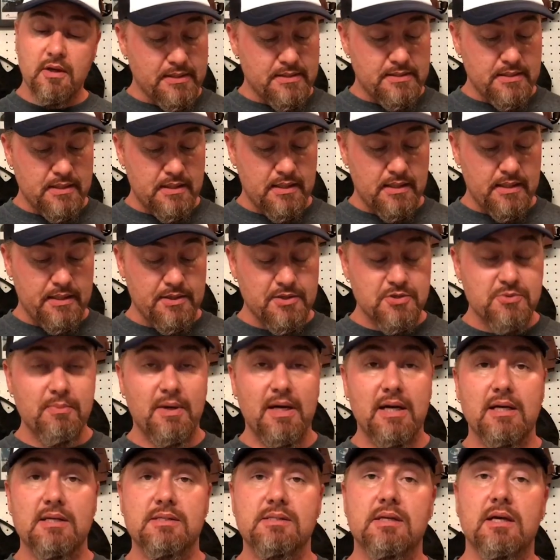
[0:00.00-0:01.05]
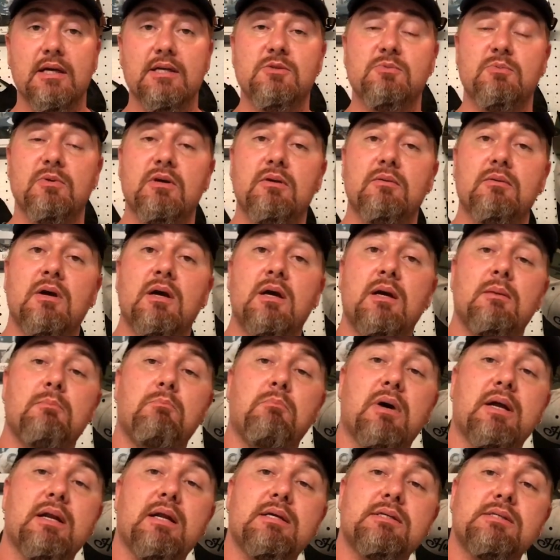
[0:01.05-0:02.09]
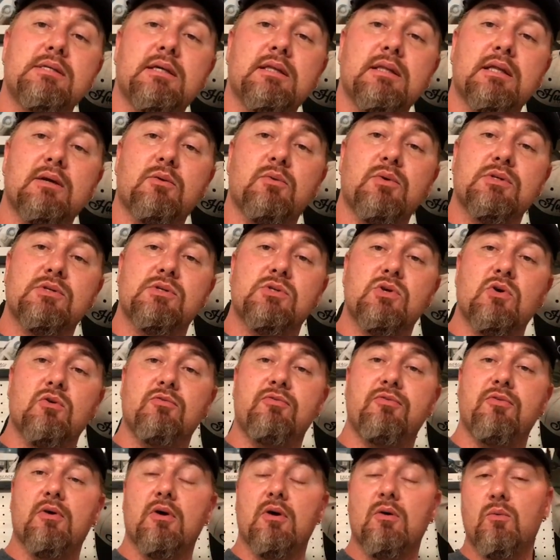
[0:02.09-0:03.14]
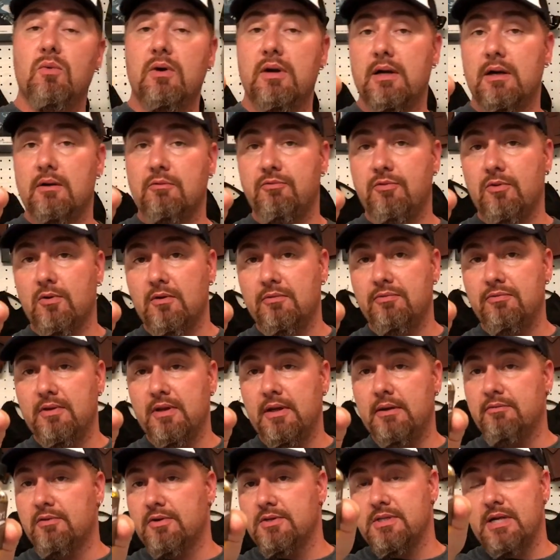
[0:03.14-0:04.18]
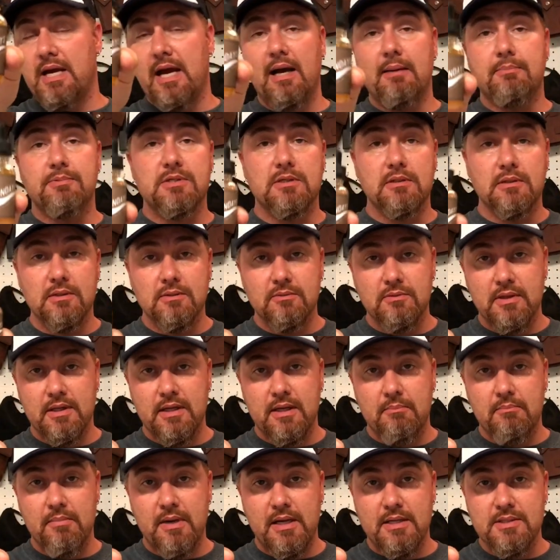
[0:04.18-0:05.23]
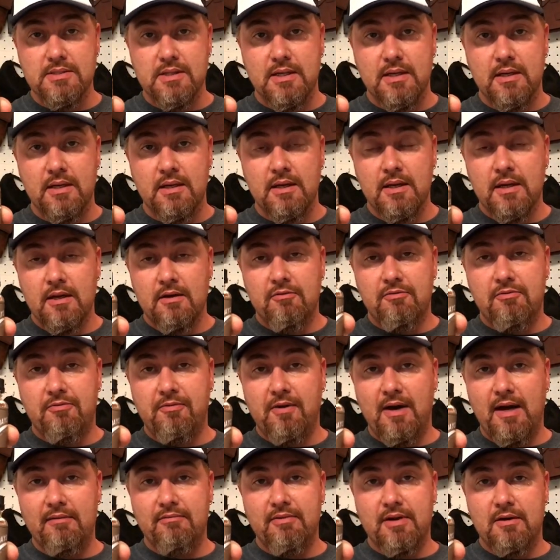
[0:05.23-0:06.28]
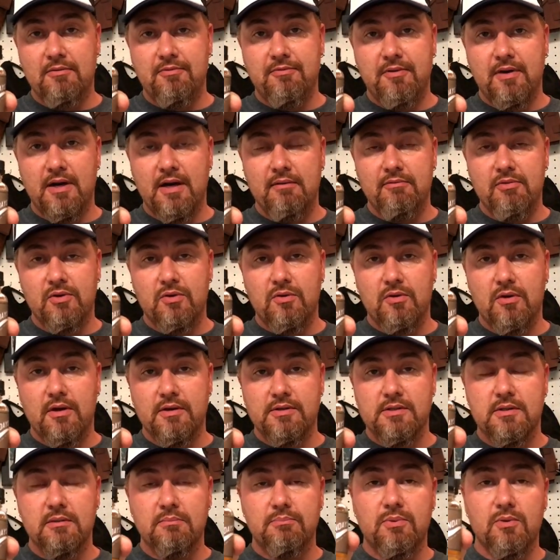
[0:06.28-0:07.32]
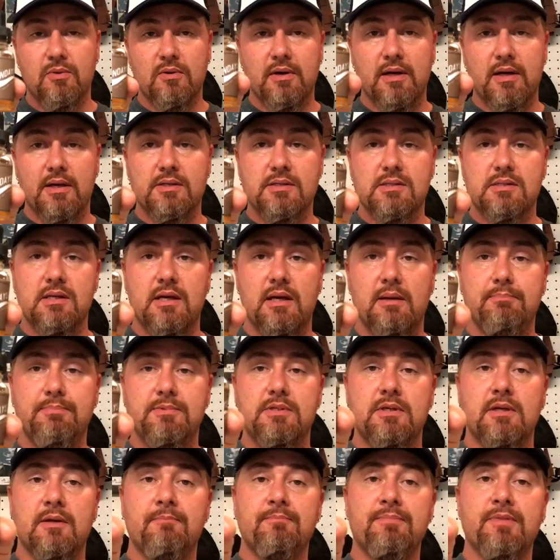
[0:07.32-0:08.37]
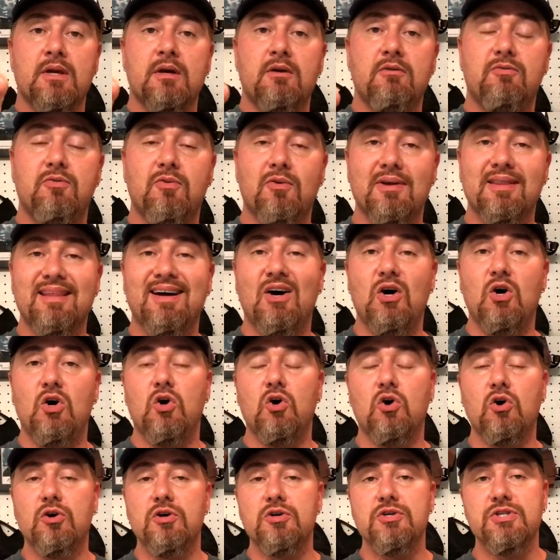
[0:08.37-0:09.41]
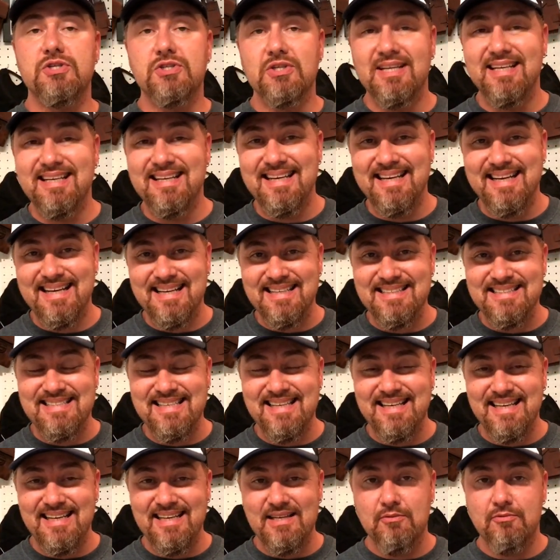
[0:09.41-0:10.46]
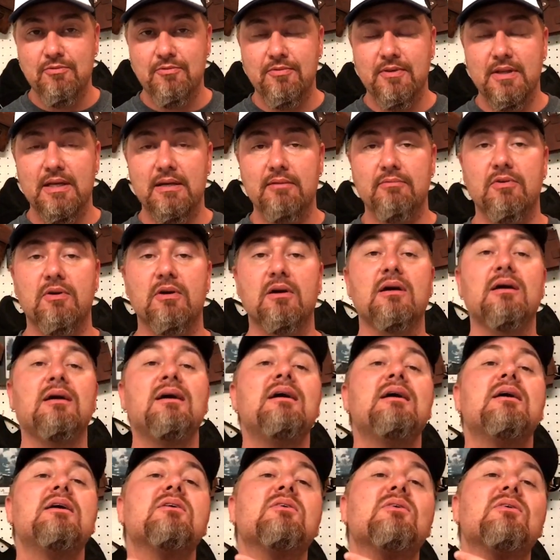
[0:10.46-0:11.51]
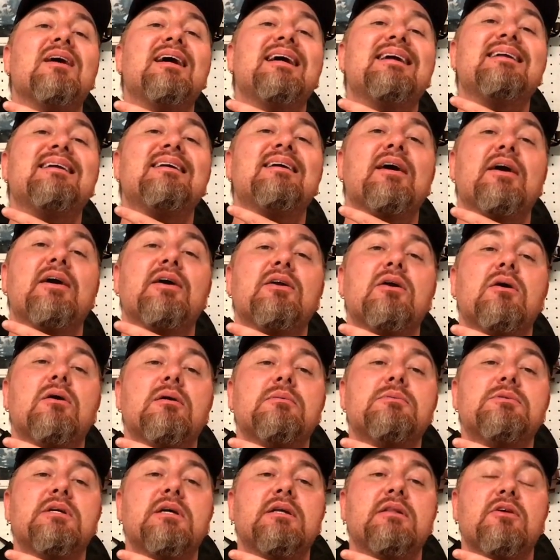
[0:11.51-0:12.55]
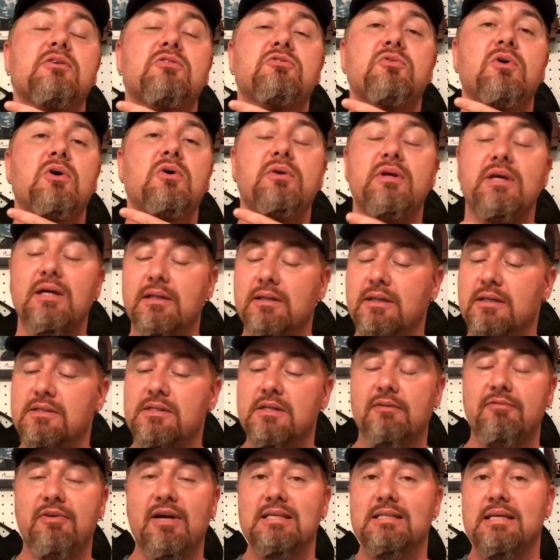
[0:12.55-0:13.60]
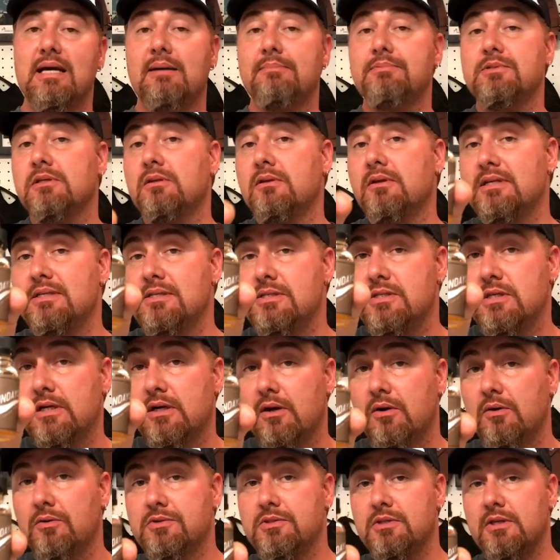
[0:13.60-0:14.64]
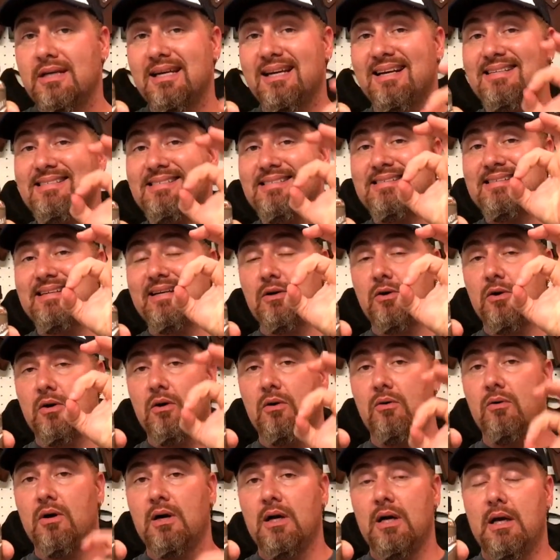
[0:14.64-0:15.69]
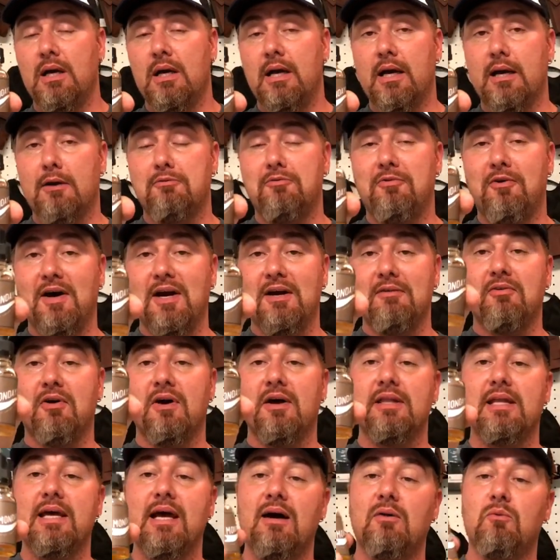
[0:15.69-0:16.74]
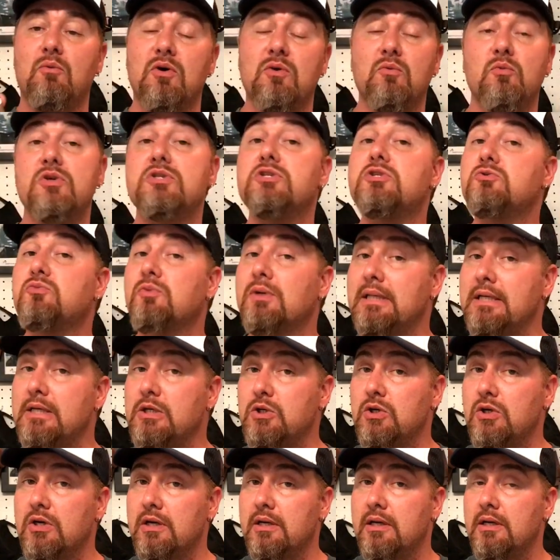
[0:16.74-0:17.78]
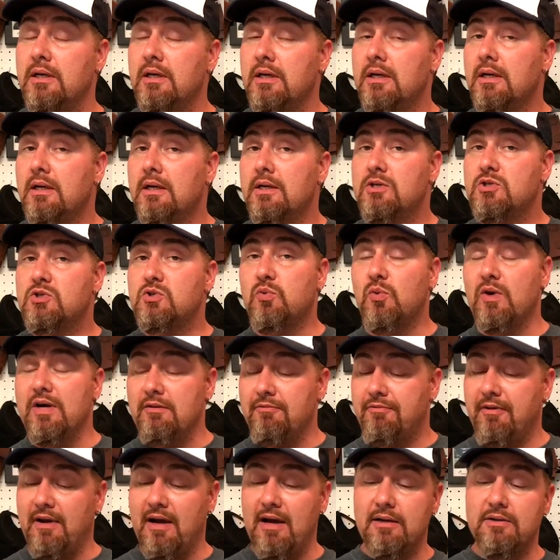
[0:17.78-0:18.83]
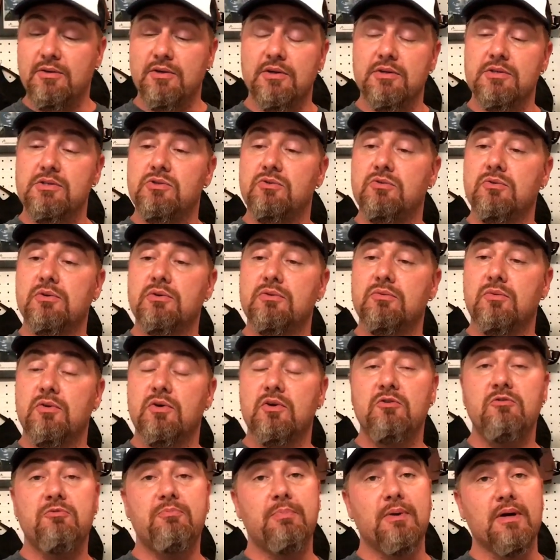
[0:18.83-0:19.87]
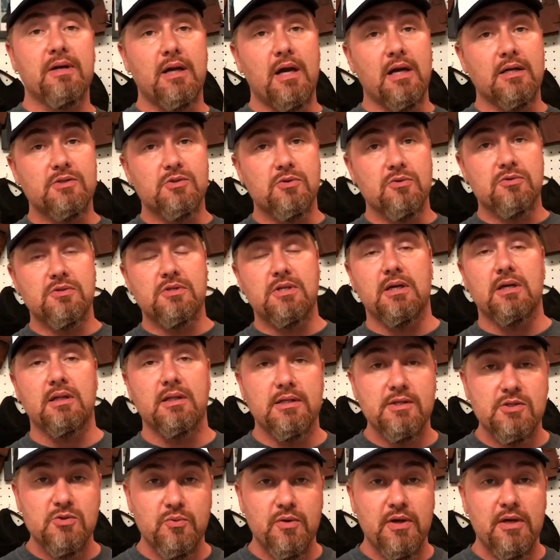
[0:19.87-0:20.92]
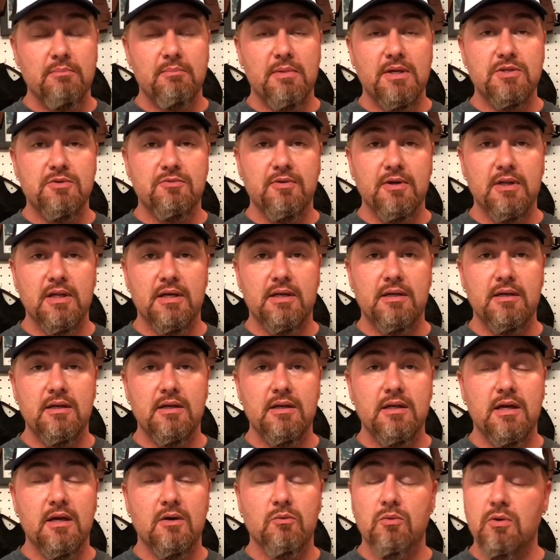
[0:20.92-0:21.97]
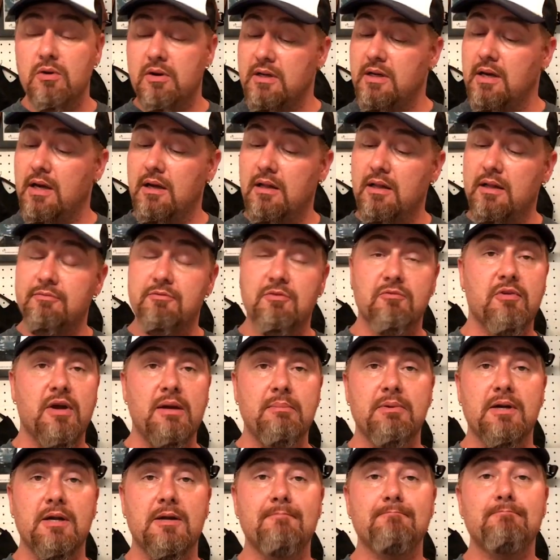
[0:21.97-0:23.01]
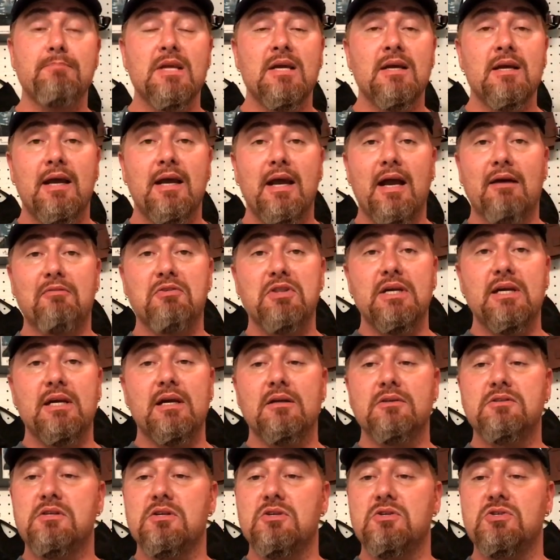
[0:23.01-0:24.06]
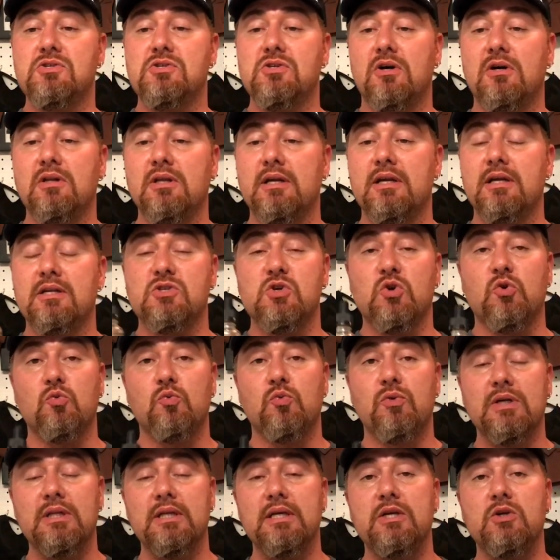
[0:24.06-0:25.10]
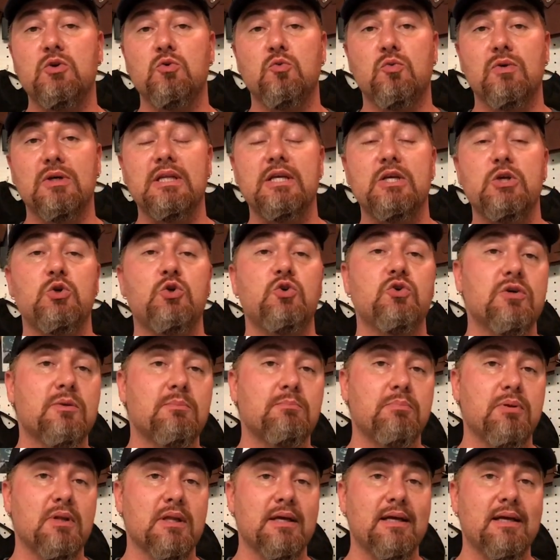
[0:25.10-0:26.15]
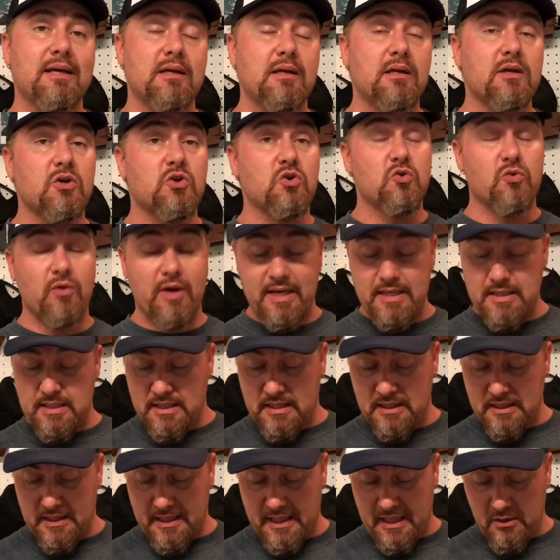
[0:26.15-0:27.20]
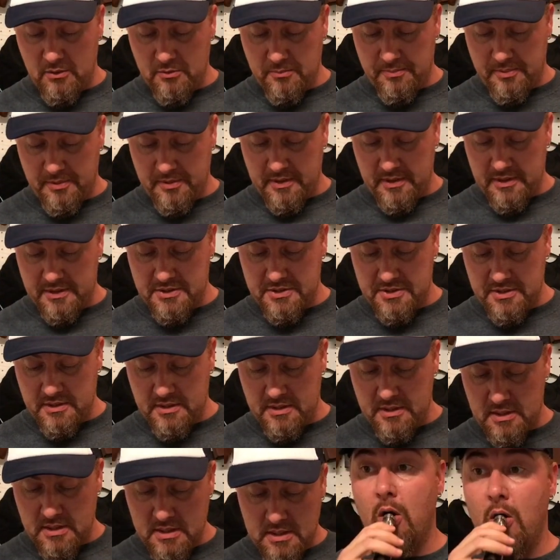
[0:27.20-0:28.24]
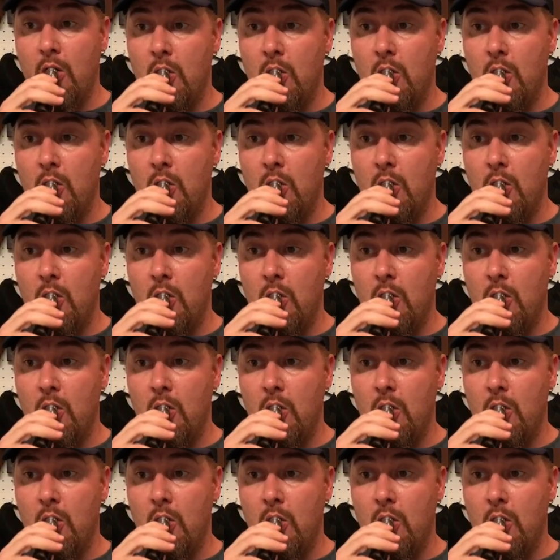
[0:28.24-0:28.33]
But here's my assessment. Monday's e-liquid so far, 1 out of 4 flavors, absolutely amazing. 5 out of 5 across the board, except for the harsh nicotine flavor right in here. You know what I'm saying? The throat hit, this stuff has absolutely zero. So you get a 0 out of 5 on that one, which is really good. Sweet factor is through the roof, but not so stickly sweet. Makes you feel like you need to get a root canal after vaping it. Everything else is solid. It's a really, really good blend. Great cloud production.